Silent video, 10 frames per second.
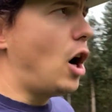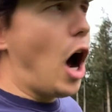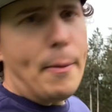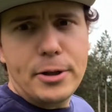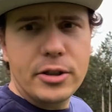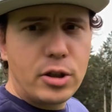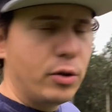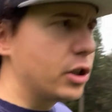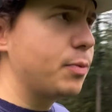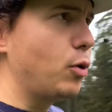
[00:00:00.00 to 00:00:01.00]
options to
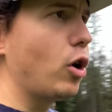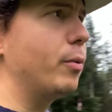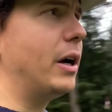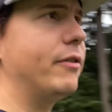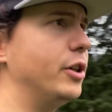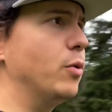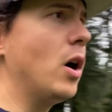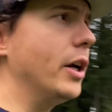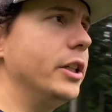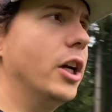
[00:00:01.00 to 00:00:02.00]
explore whatever you
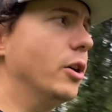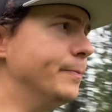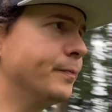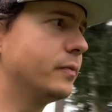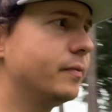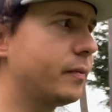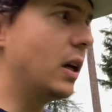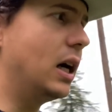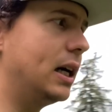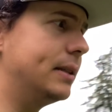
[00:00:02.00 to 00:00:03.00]
want, you know?
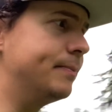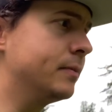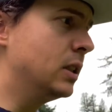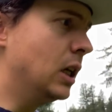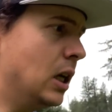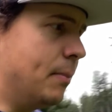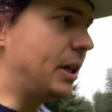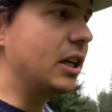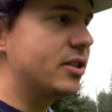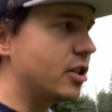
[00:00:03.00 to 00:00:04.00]
Um,
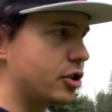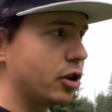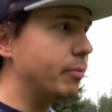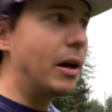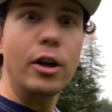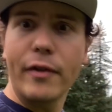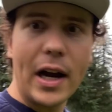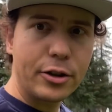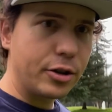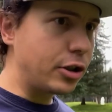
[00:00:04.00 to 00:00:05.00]
because certain
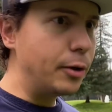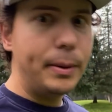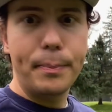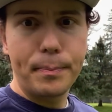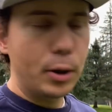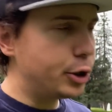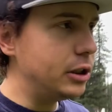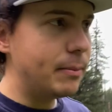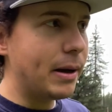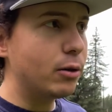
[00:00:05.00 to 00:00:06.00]
manufacturers could be
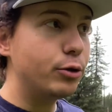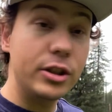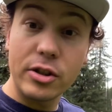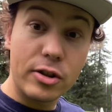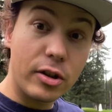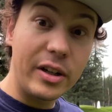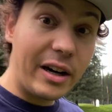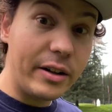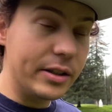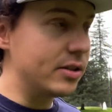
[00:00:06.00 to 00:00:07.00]
pushing the boundaries in certain
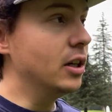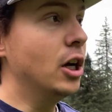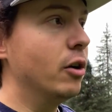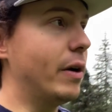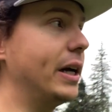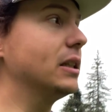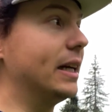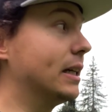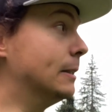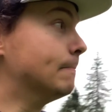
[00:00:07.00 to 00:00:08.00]
areas, right?
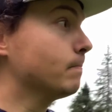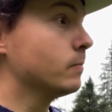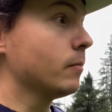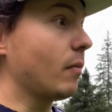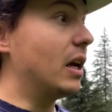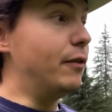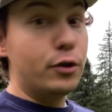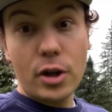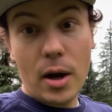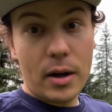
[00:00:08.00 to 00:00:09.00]
Like if you
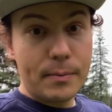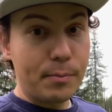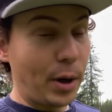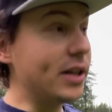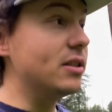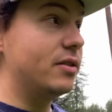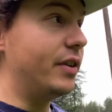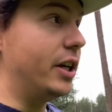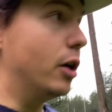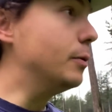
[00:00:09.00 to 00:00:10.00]
saw Bryson's
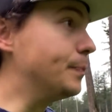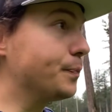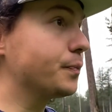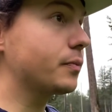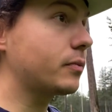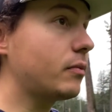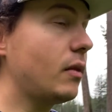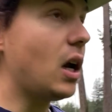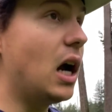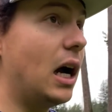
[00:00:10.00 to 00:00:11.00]
video,
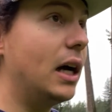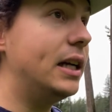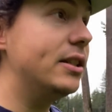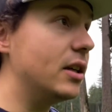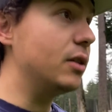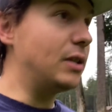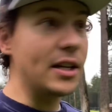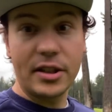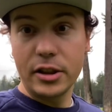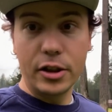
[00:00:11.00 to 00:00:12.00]
uh, he's
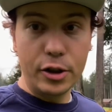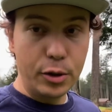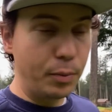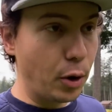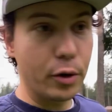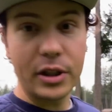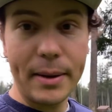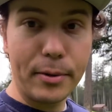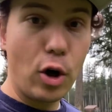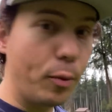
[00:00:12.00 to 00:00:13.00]
testing the new
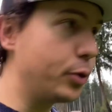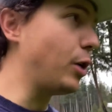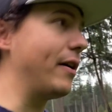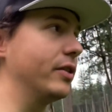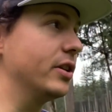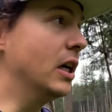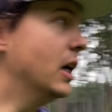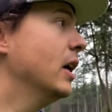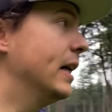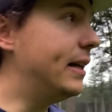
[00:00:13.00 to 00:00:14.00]
prototype Cobra drivers.
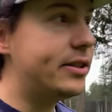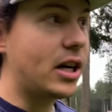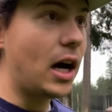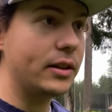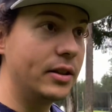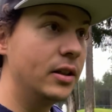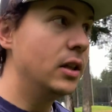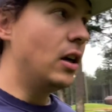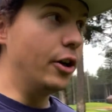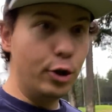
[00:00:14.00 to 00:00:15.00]
He's got
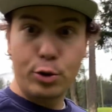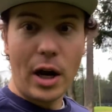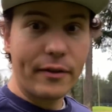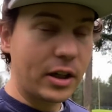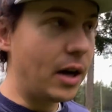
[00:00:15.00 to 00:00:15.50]
a new driver